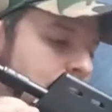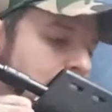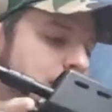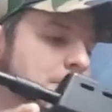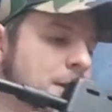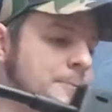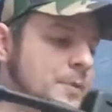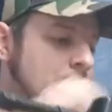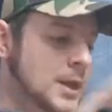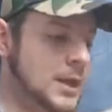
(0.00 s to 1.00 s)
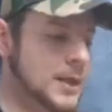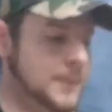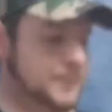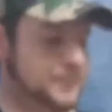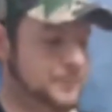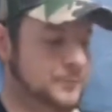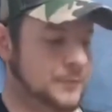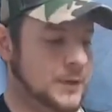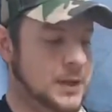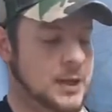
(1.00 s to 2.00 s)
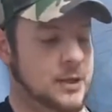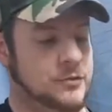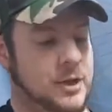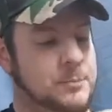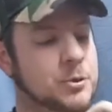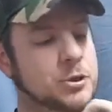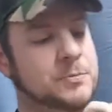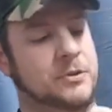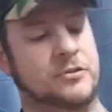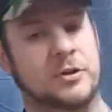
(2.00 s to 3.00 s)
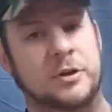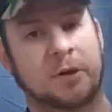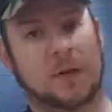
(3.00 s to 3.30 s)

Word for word: Ah, here we go. There's a push button